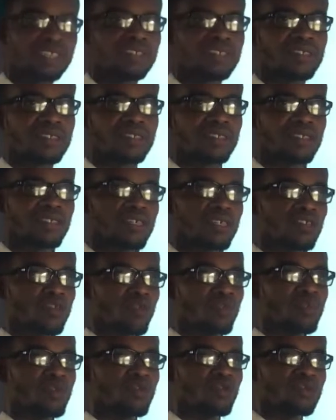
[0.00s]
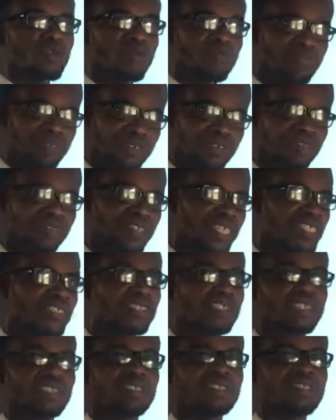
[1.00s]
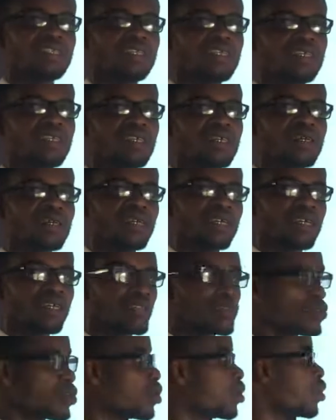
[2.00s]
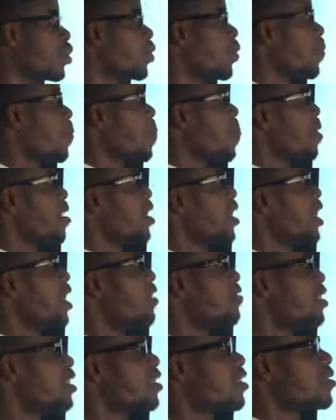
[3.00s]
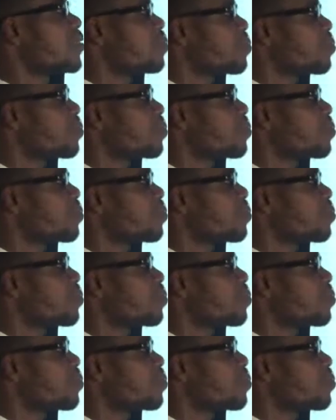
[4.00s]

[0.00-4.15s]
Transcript: it's supposed to be privilege. So if it is